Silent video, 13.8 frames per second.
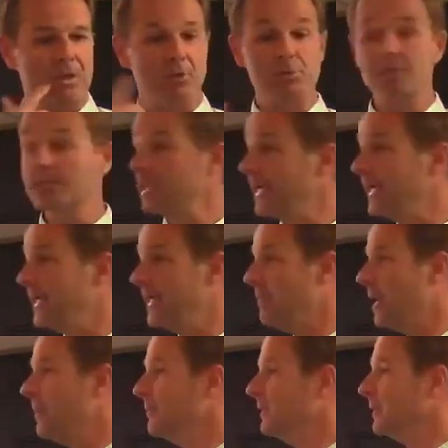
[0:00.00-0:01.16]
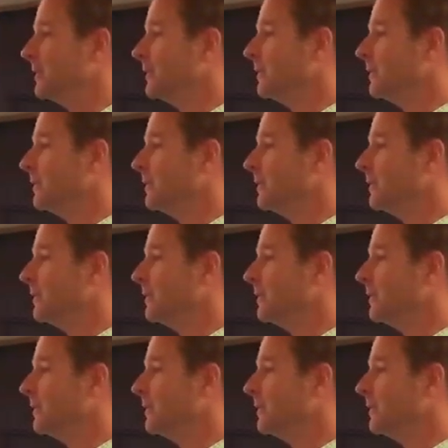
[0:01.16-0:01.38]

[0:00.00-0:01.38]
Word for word: There was this lady named Amy.